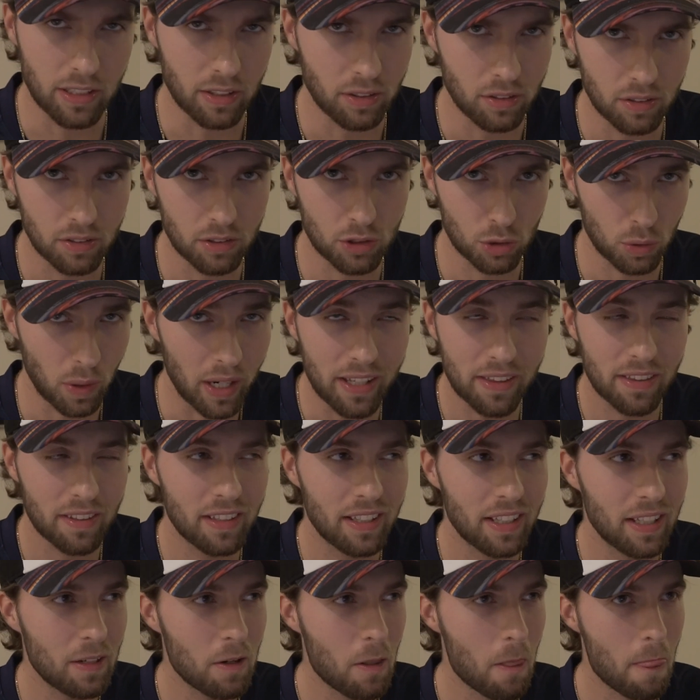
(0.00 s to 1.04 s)
strengthened
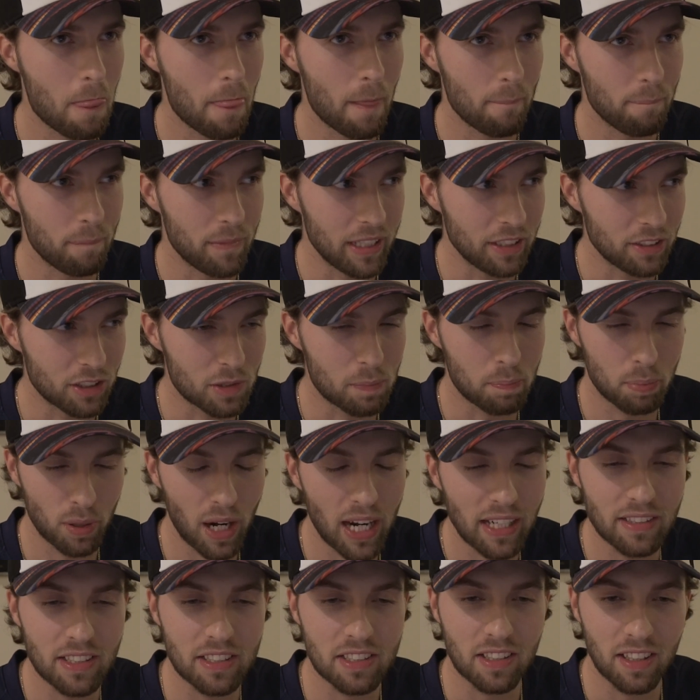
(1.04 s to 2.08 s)
it. He just
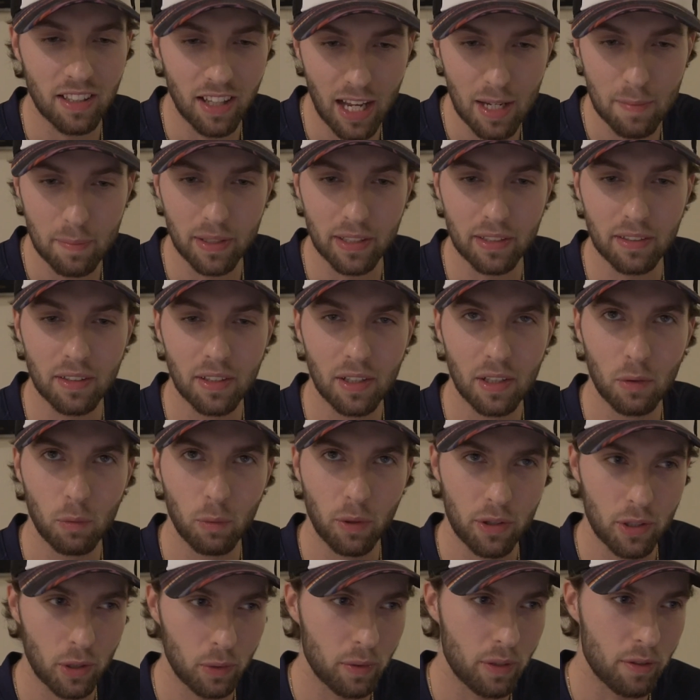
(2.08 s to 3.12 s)
practiced climbing with
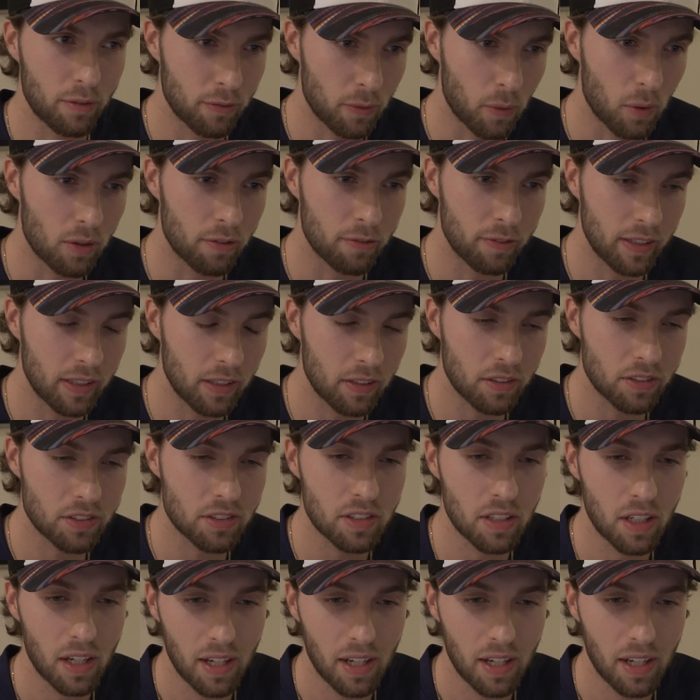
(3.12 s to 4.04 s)
only 4 fingers.